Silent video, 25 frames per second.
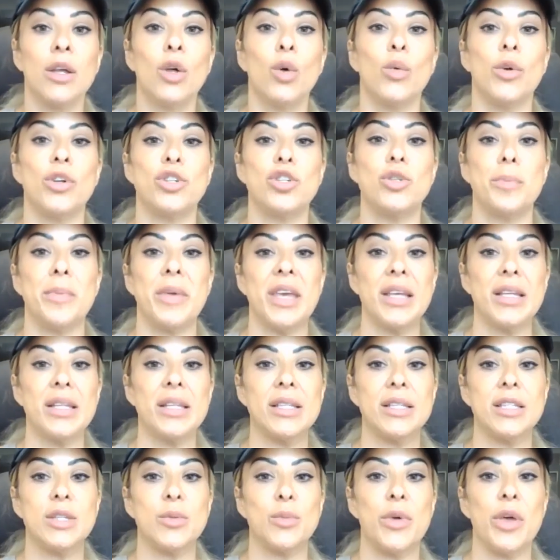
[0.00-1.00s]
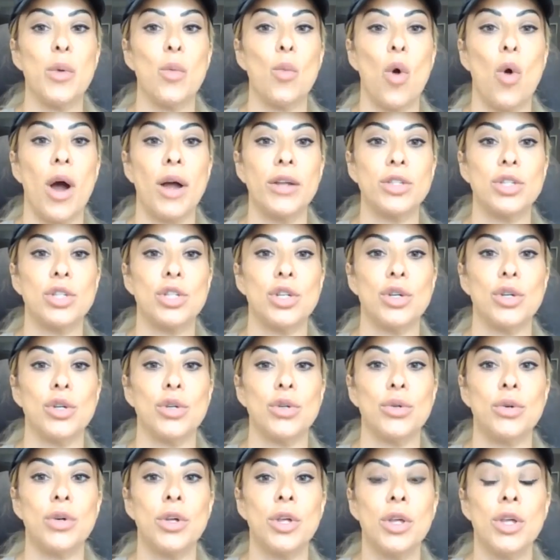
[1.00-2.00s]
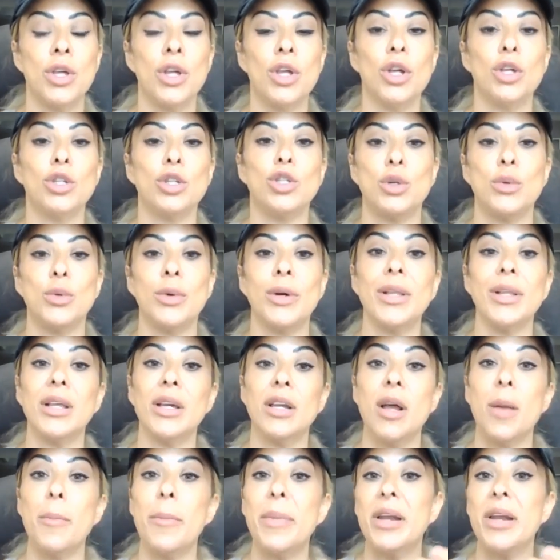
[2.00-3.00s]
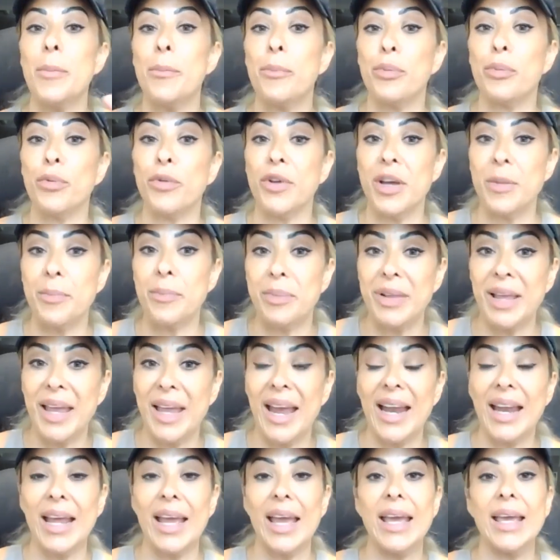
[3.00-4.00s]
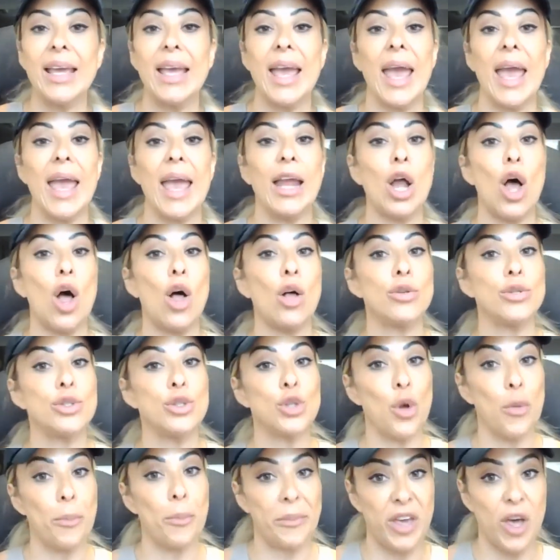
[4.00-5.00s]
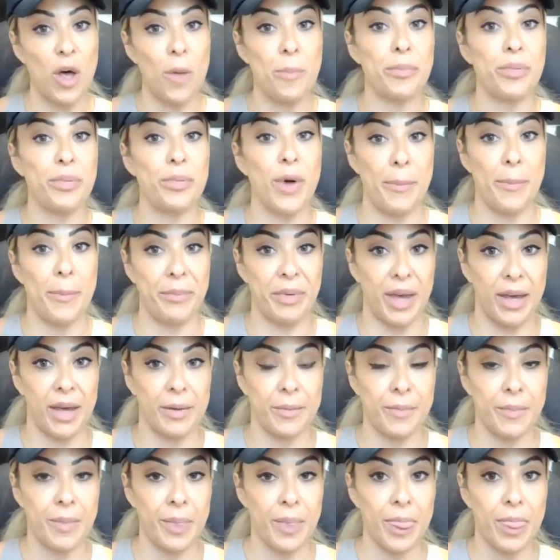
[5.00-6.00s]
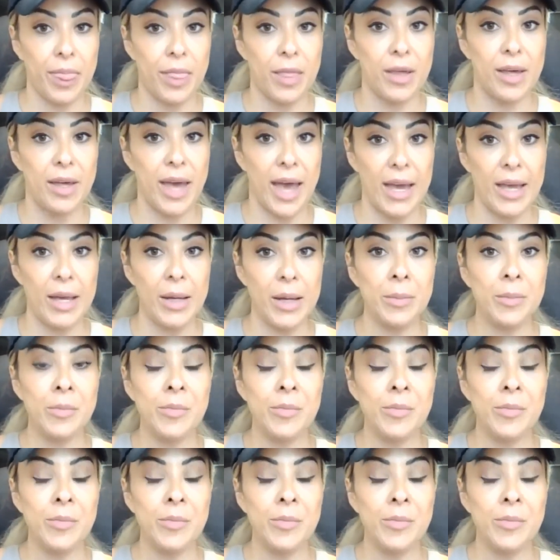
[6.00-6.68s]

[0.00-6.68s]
which means we want to do a little bit of pre-planning and also meal prepping. Okay.